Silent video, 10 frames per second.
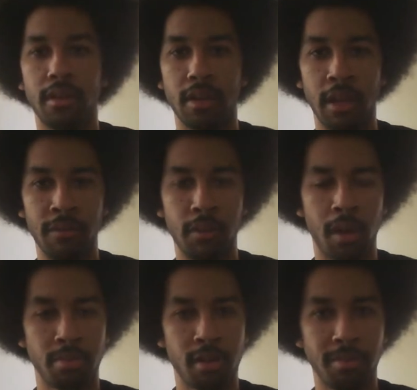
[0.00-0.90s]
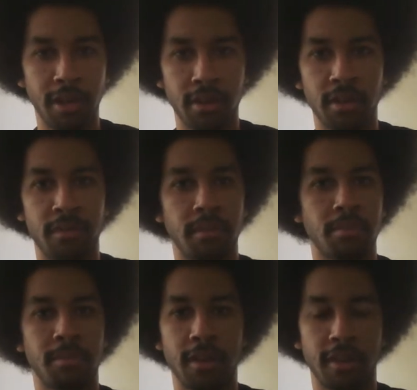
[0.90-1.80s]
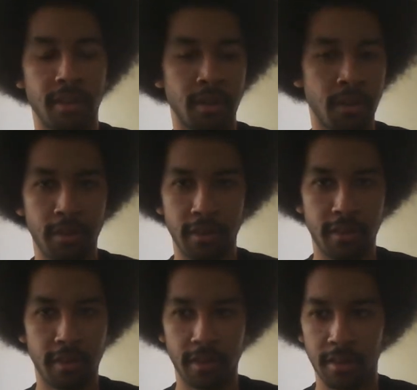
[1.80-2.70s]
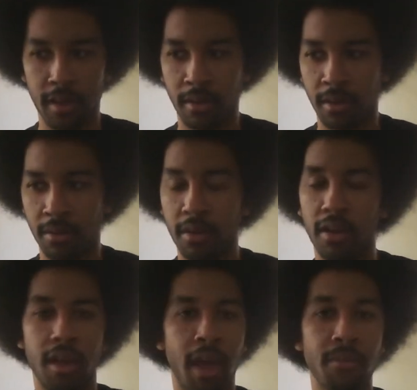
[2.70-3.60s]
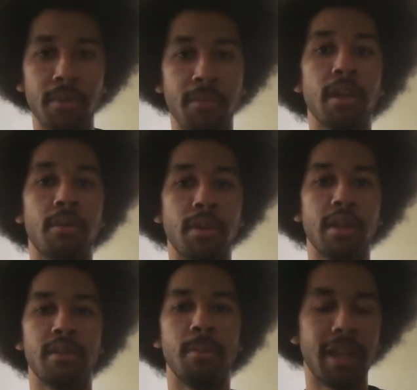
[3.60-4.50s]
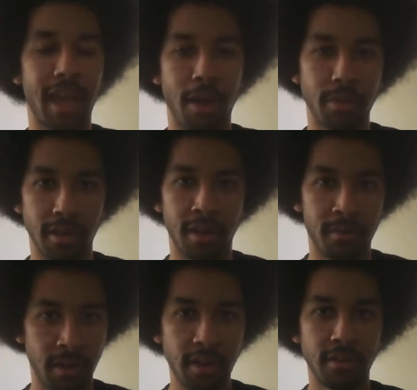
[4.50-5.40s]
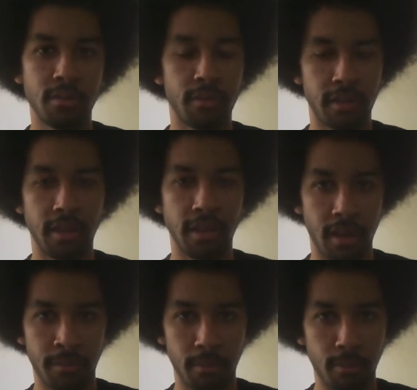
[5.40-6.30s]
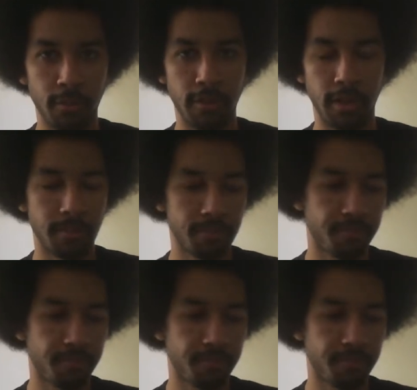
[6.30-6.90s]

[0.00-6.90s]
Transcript: even though I probably could have. I probably could have said, oh, this and that. Every video needed to be counted. I needed to have seen every movie.